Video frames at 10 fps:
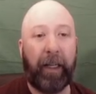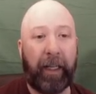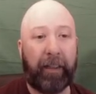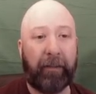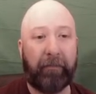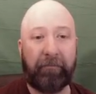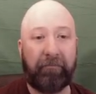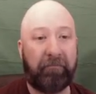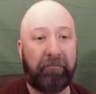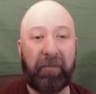it
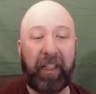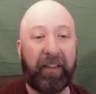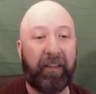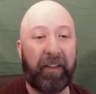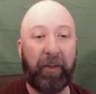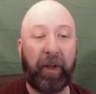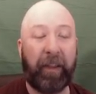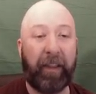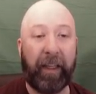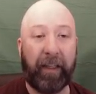doesn't do a
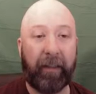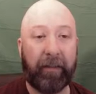thing.